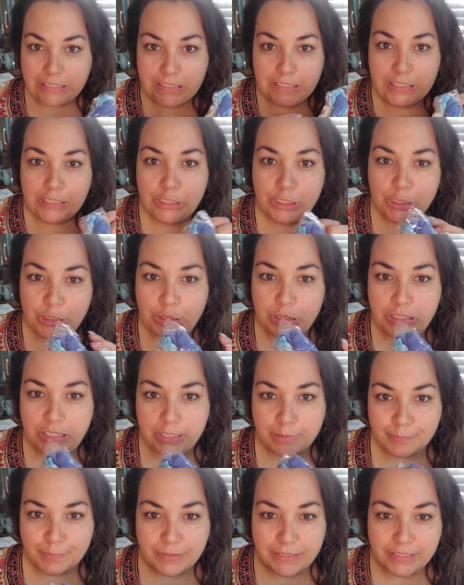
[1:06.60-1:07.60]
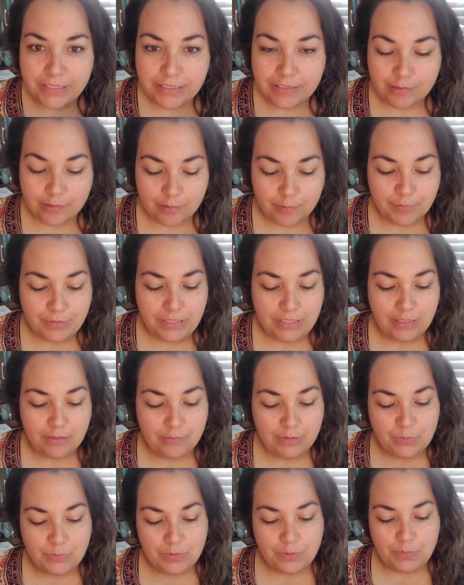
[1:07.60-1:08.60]
Another headband. Oh my god,
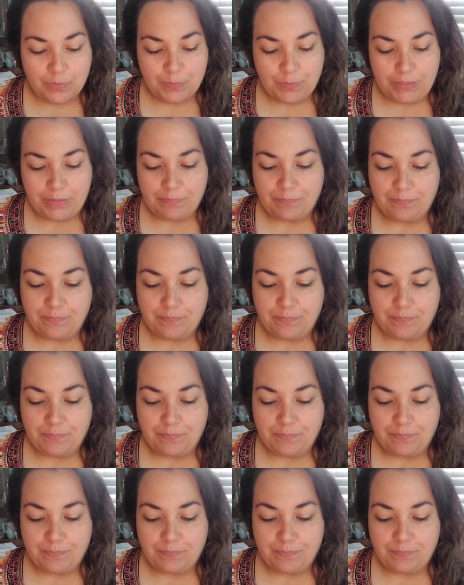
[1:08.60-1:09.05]
what's wrong with me?